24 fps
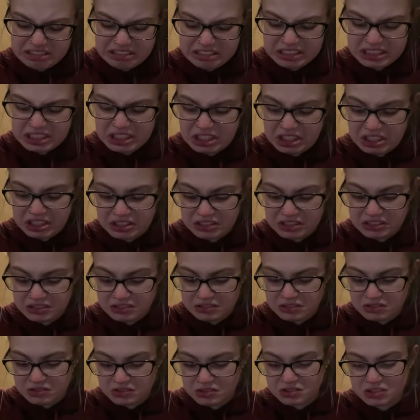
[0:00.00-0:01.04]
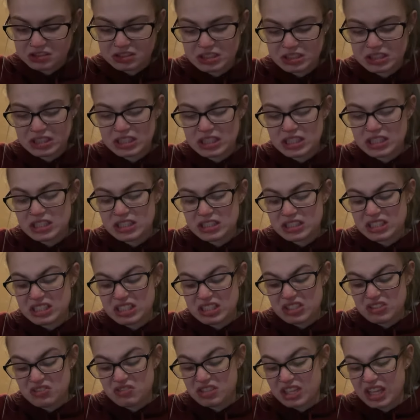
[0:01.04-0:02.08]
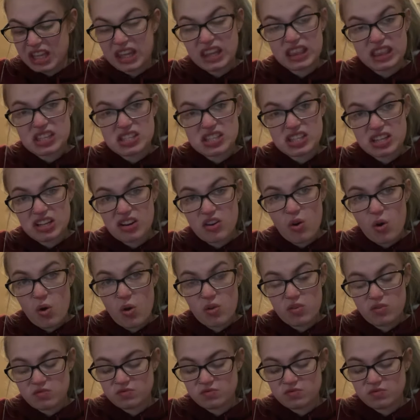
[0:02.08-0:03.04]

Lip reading: Ugh, I don't like this at all.